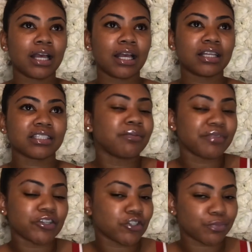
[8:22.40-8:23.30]

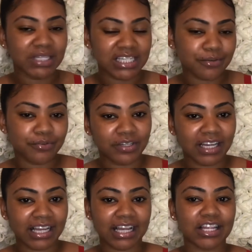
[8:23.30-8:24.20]
something's just been different.
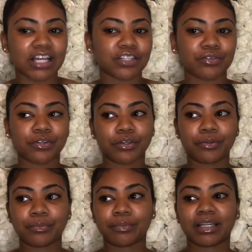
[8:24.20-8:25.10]
Like, I don't know,
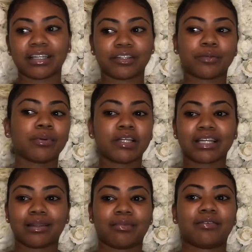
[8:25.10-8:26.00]
like, you're probably
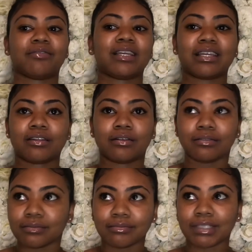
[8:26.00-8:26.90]
looking at me and thinking, oh,
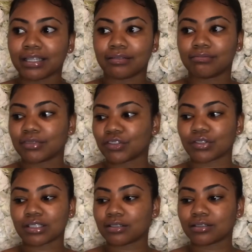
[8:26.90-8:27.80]
okay, your
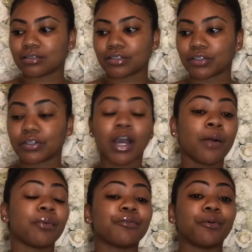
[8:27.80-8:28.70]
skin doesn't look good,
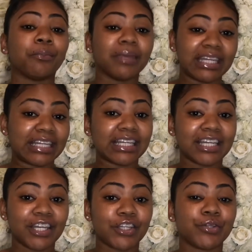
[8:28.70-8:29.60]
but for me,
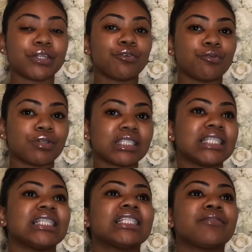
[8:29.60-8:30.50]
you can
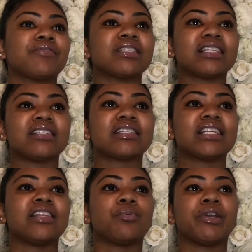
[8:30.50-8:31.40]
see the differences
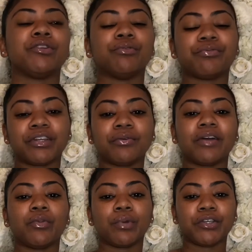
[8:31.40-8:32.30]
in the way you feel
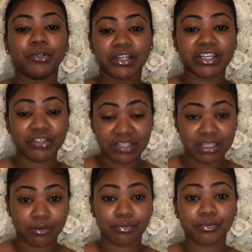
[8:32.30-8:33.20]
and the way you look at
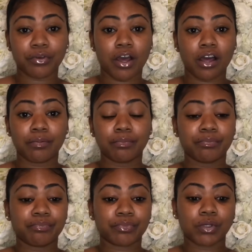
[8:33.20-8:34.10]
yourself
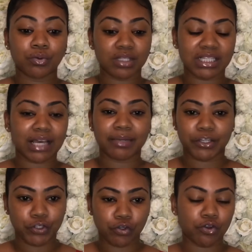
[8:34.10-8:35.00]
all the time. Like,
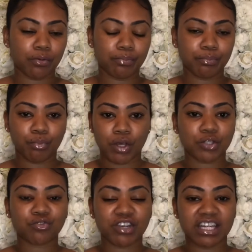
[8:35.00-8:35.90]
you're your
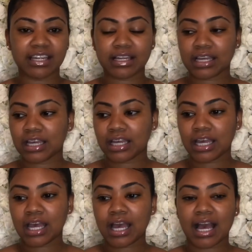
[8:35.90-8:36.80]
worst critic,
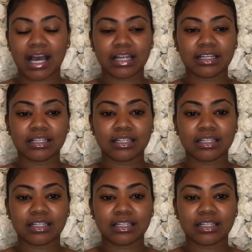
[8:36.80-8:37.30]
and